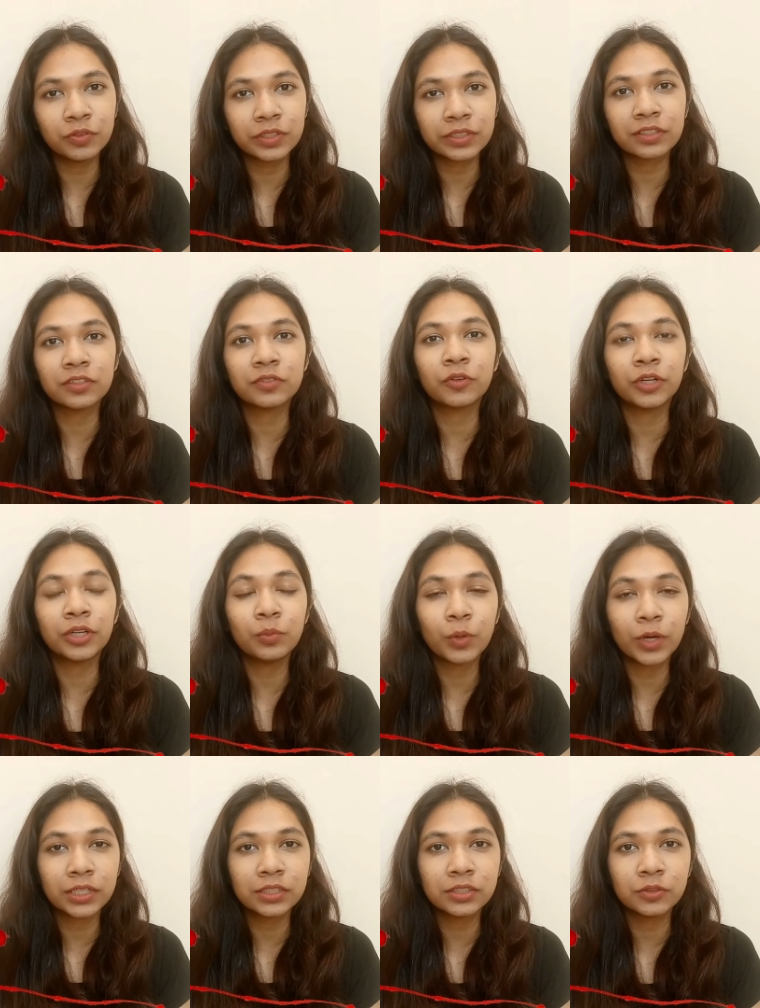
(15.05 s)
verses
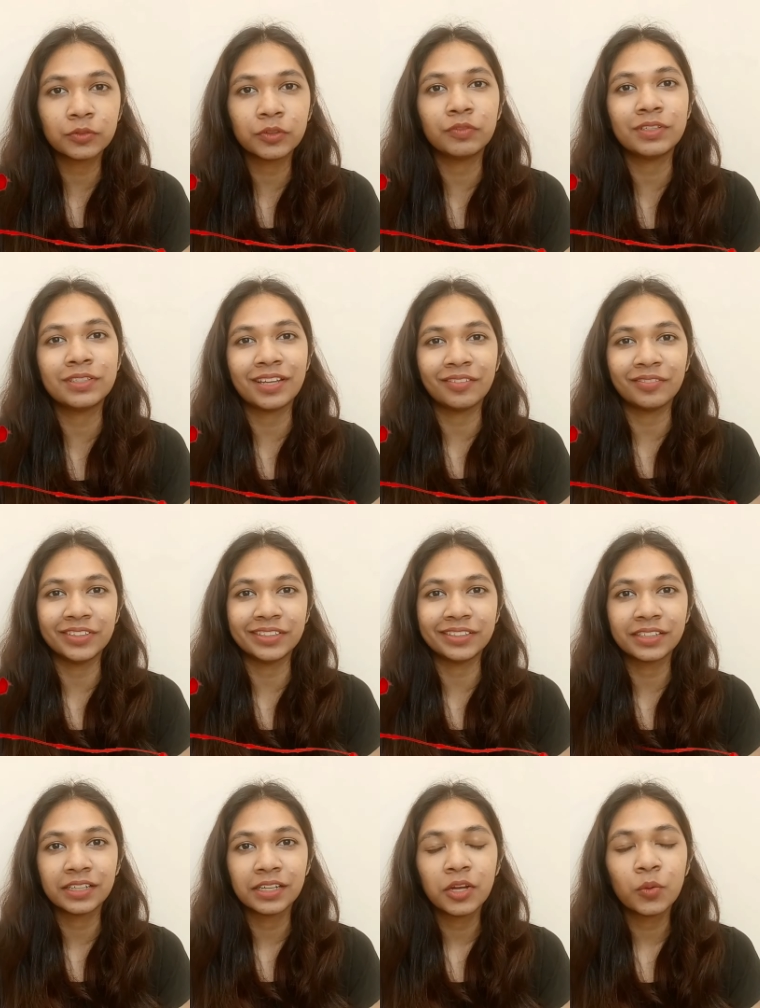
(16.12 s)
41 to 57,
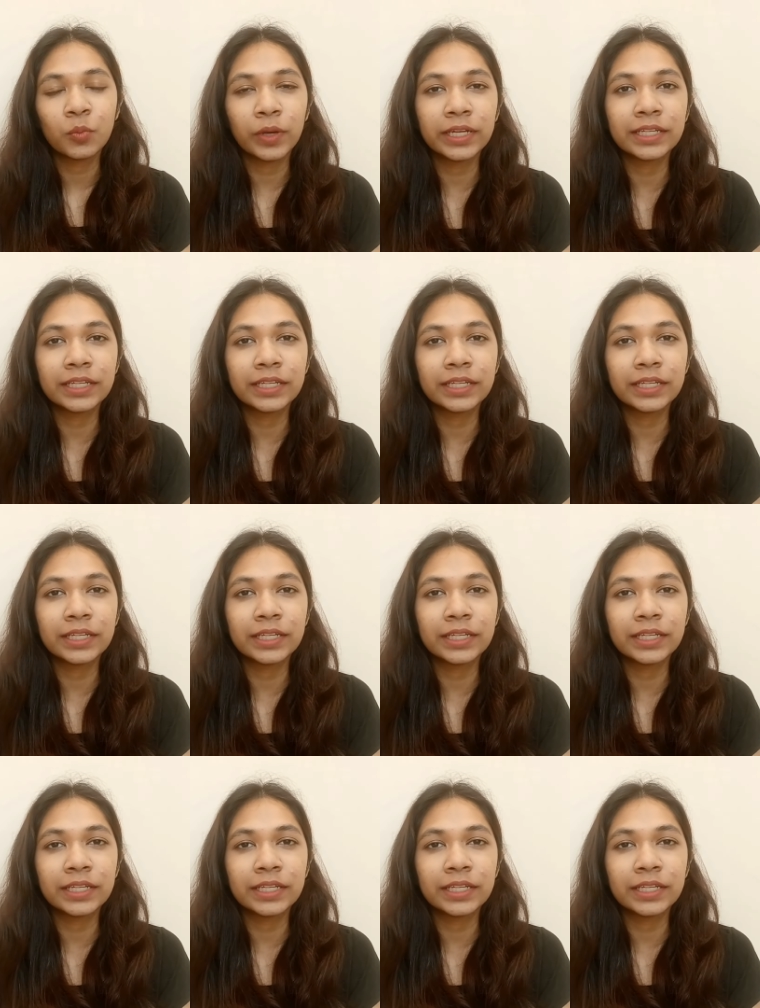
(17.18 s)
where